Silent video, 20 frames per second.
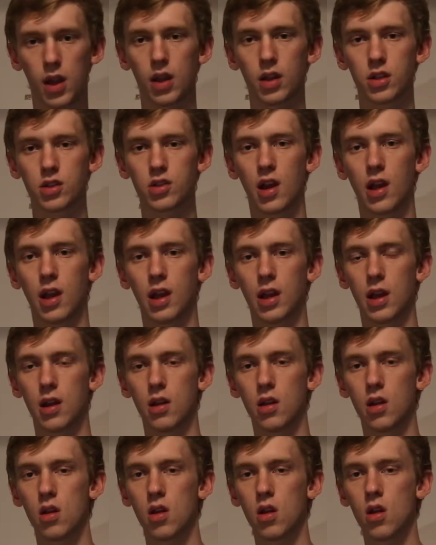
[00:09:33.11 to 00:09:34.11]
let's try that again.
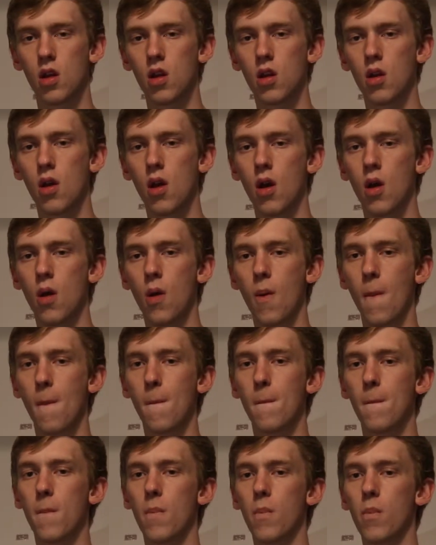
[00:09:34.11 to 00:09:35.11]

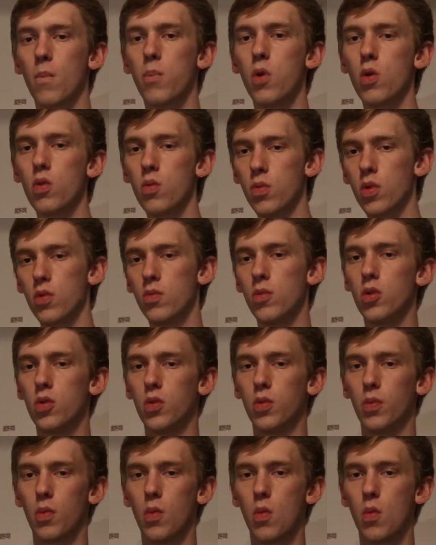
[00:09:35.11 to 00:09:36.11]
Boom, boom, boom.